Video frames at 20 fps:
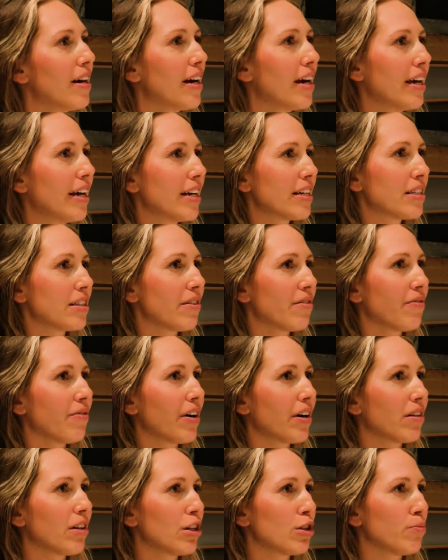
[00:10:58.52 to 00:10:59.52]
I guess the
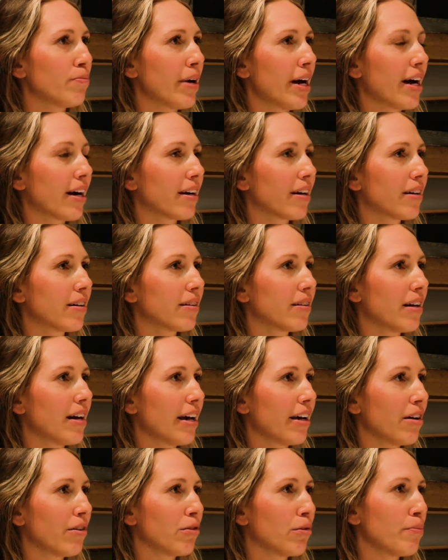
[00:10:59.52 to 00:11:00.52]
farthest back that I
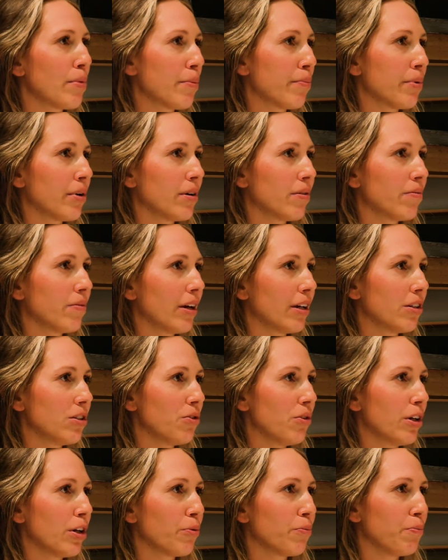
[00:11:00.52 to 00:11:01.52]
can remember of like
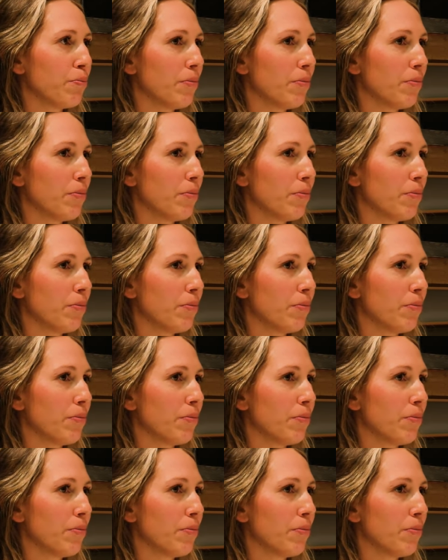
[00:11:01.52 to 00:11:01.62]
doing a